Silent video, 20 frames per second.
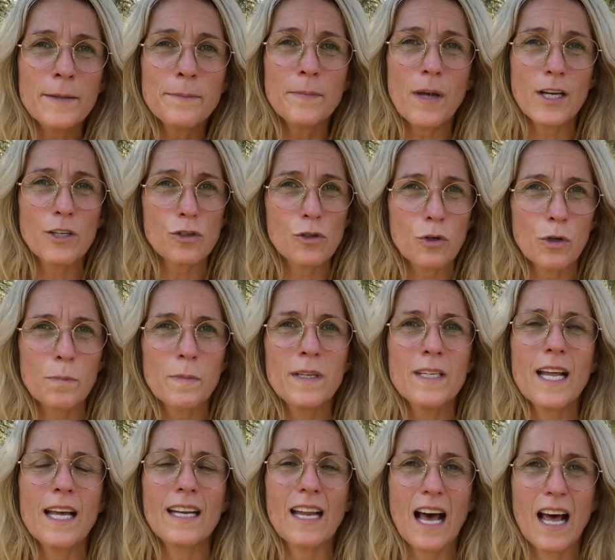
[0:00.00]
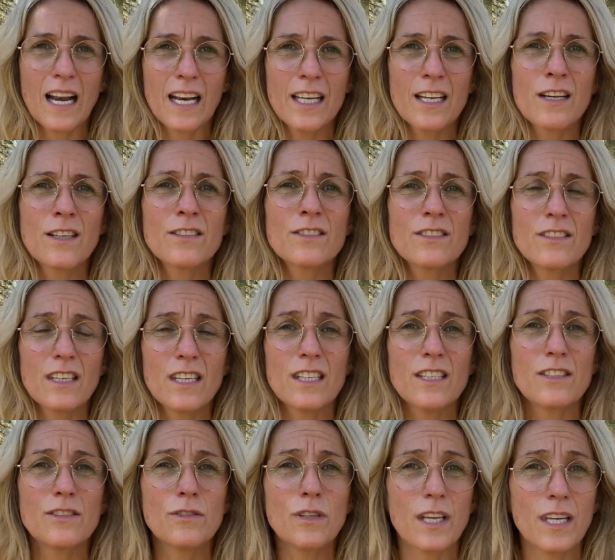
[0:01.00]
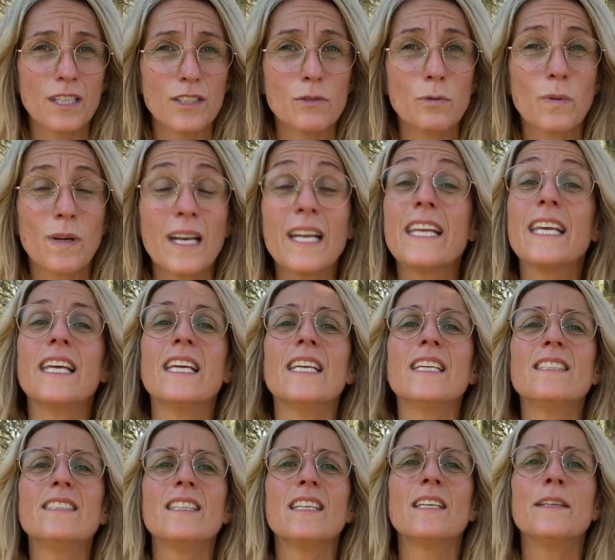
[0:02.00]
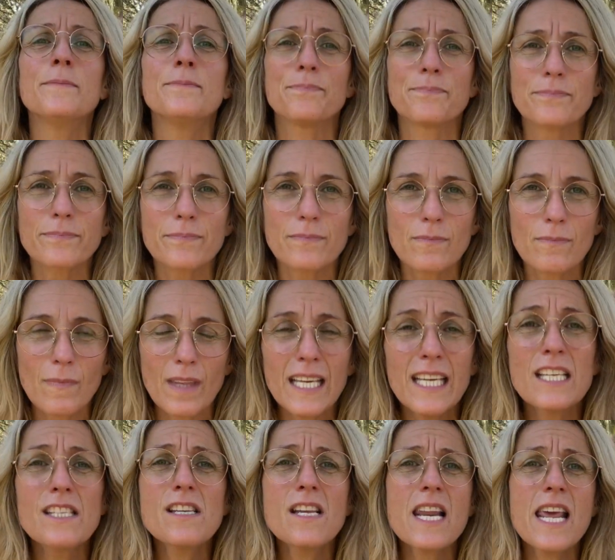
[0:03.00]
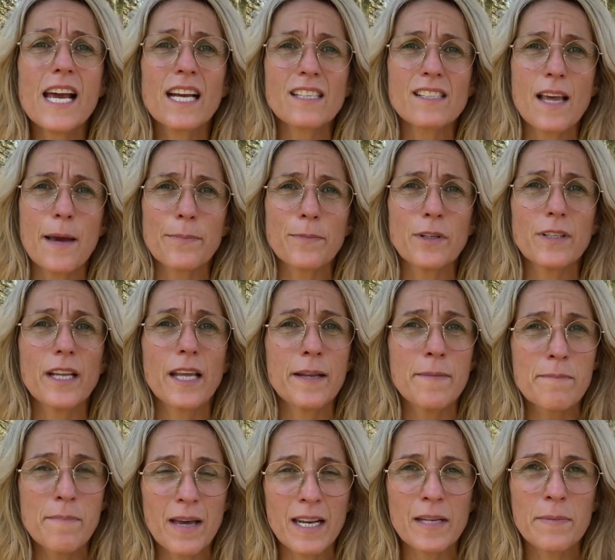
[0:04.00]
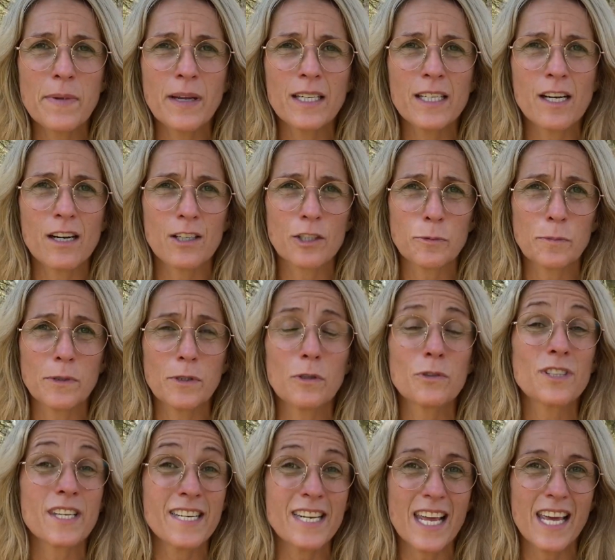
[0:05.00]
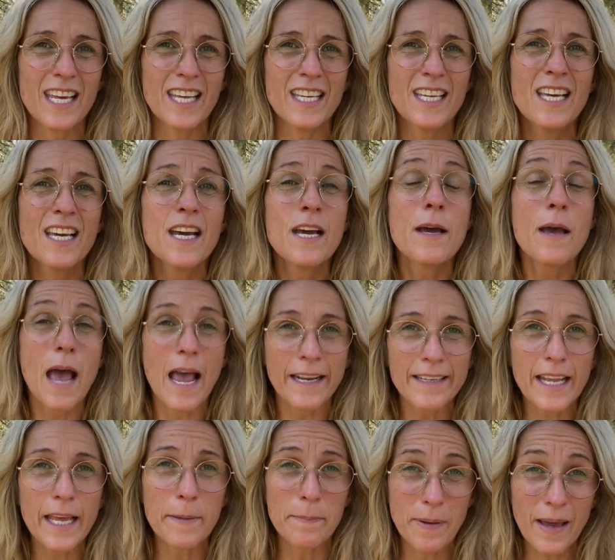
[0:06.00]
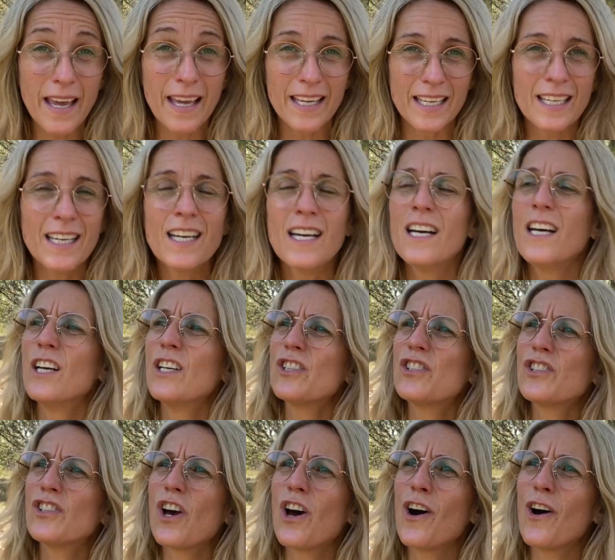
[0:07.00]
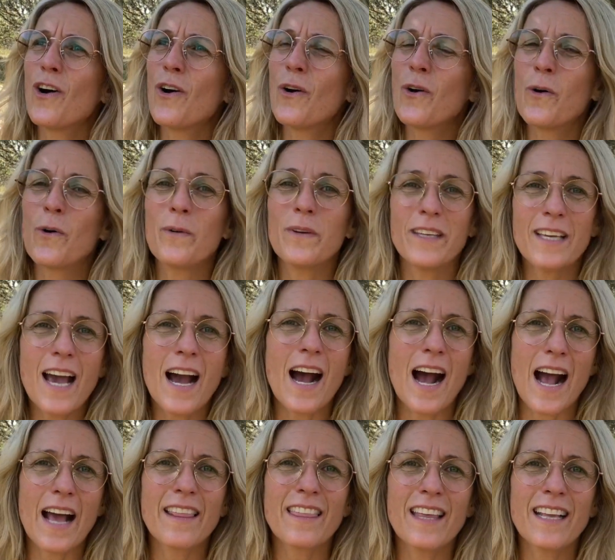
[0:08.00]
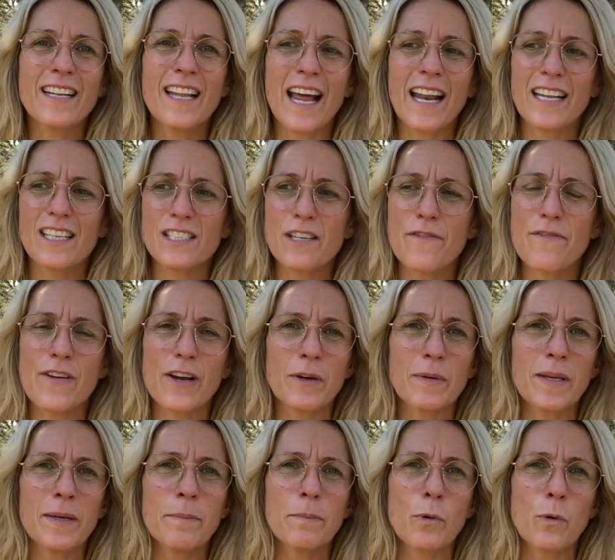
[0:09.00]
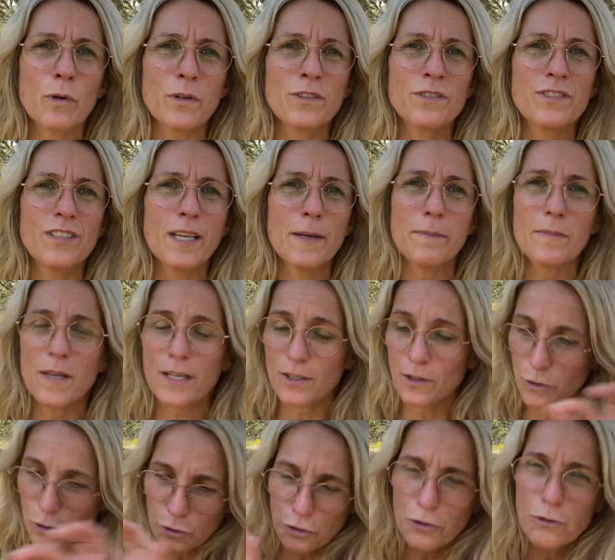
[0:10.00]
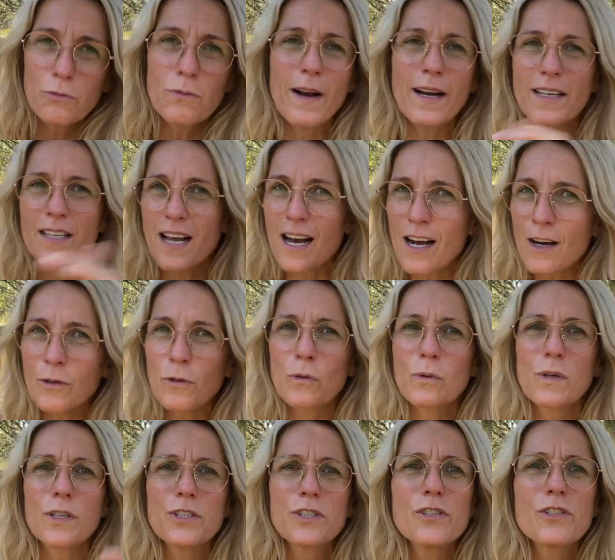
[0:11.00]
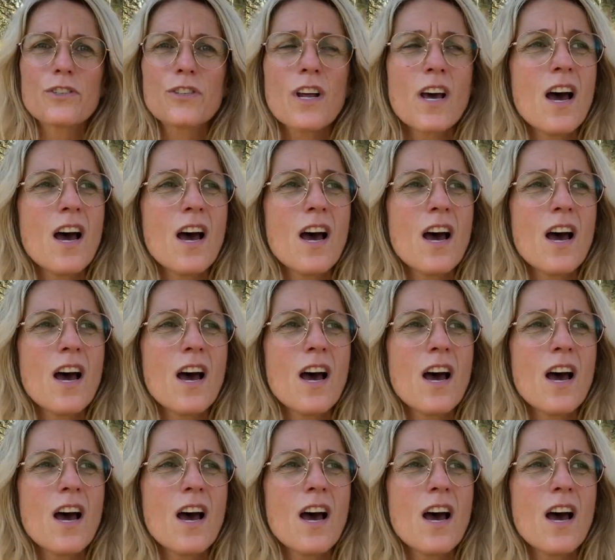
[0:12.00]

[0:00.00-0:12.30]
assured me that Allianz is really easily accepted in many hospitals, and they pay. So yeah, I think that is a very important tip that you should write down, or just